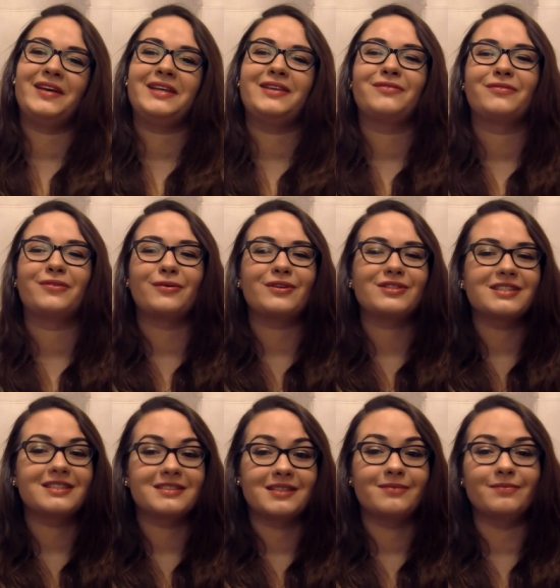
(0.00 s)
thank you for
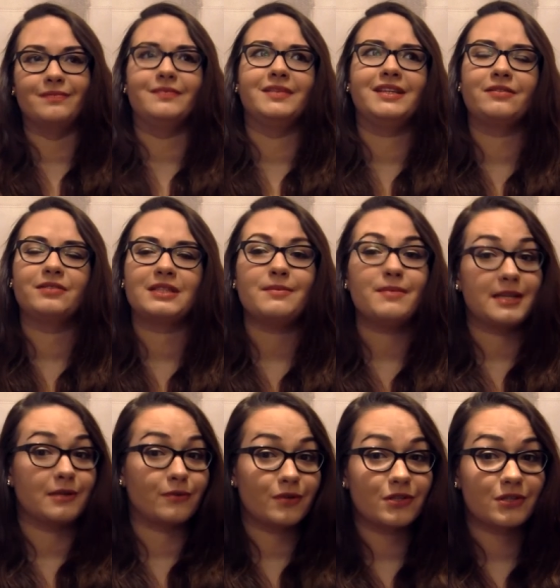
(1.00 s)
watching if
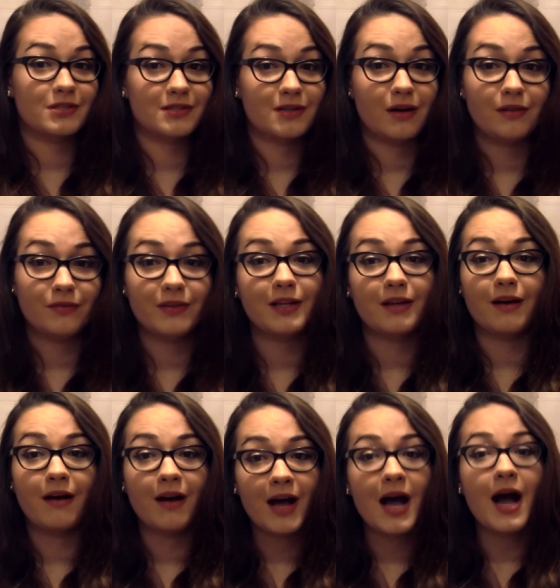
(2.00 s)
somebody watched this whole
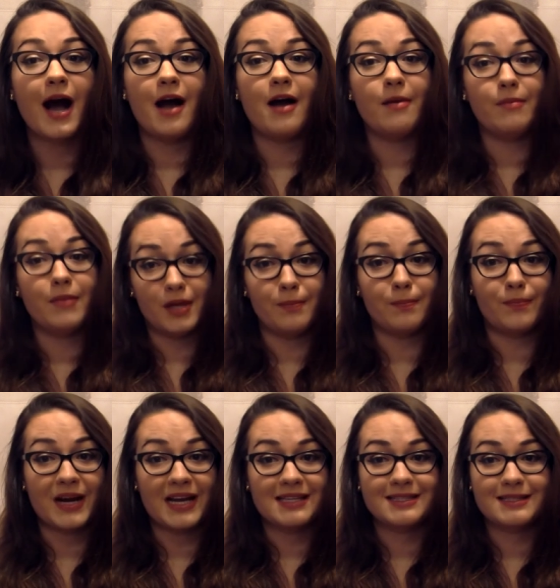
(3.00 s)
video I'm
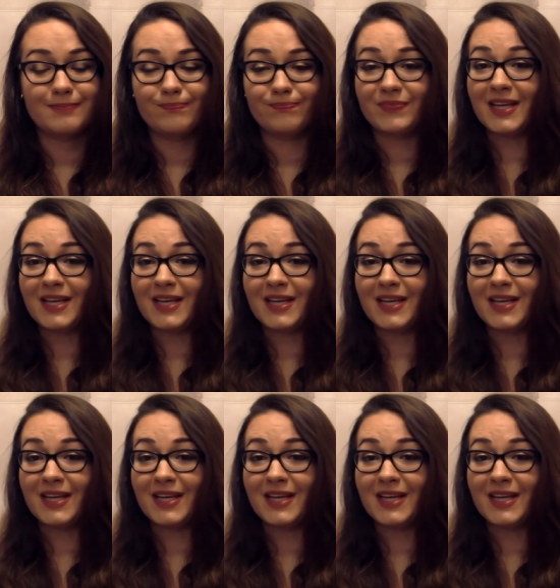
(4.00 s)
impressed